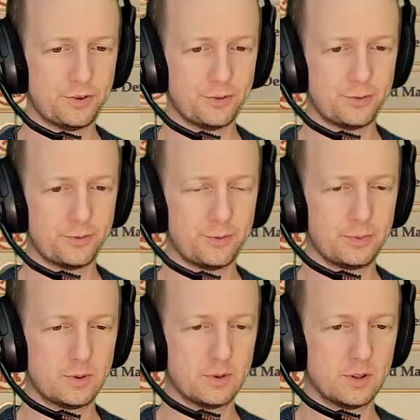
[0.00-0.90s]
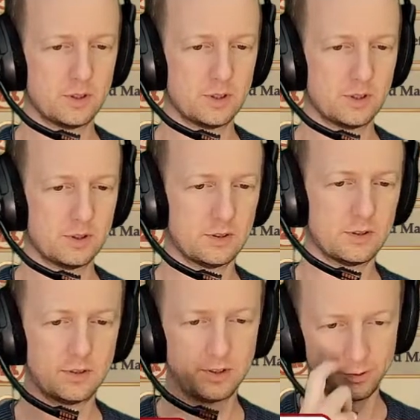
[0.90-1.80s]
the
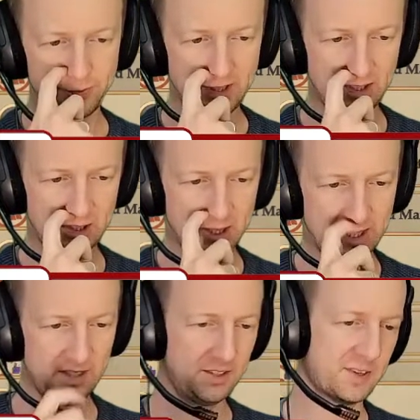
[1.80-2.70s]
feat chain?